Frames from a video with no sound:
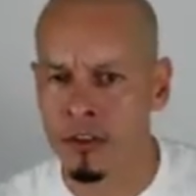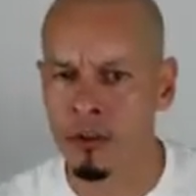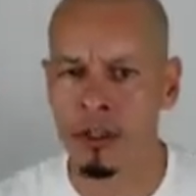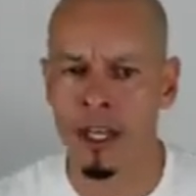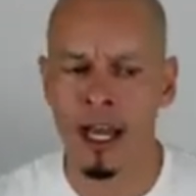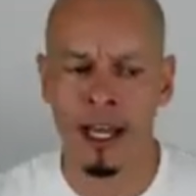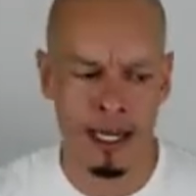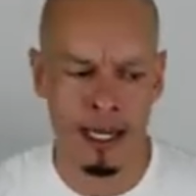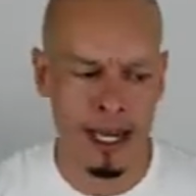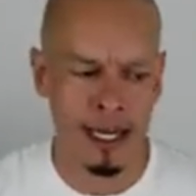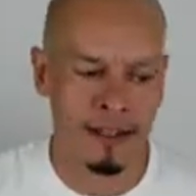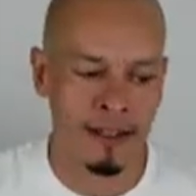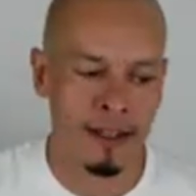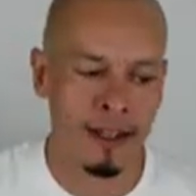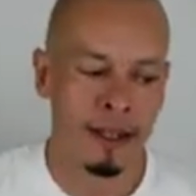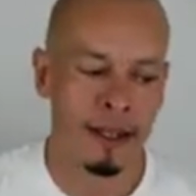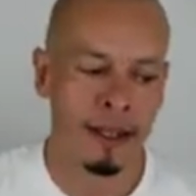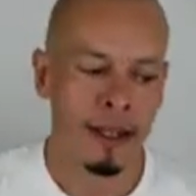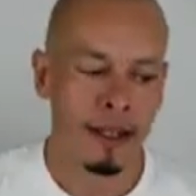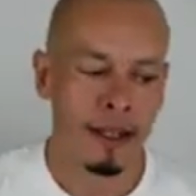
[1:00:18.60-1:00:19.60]
that, and I
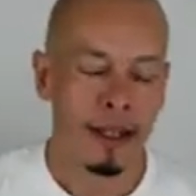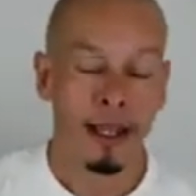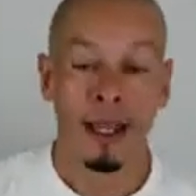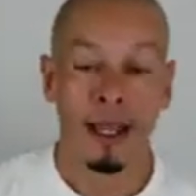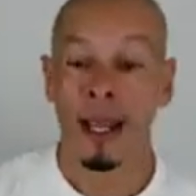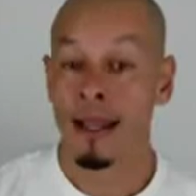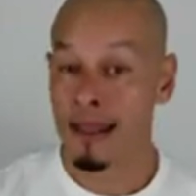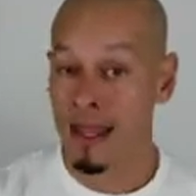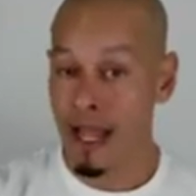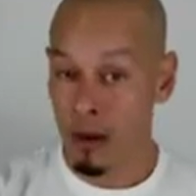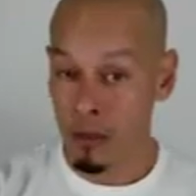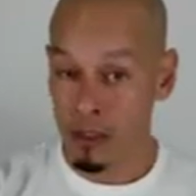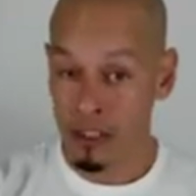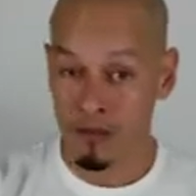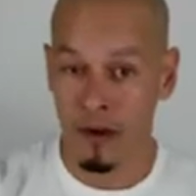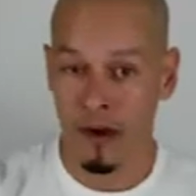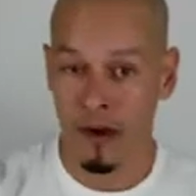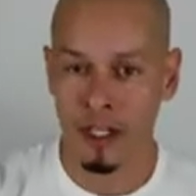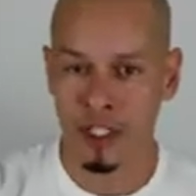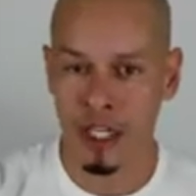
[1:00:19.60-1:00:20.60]
did. And that was
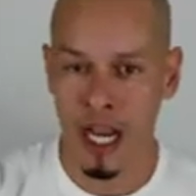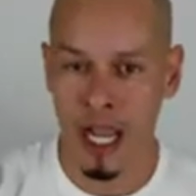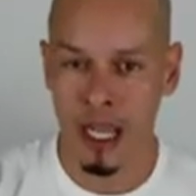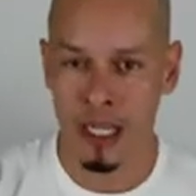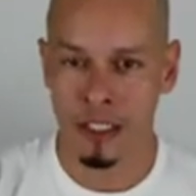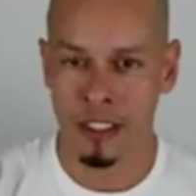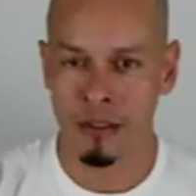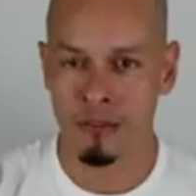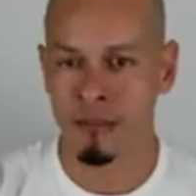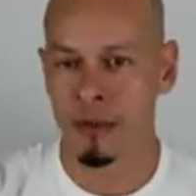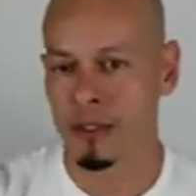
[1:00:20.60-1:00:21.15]
very challenging,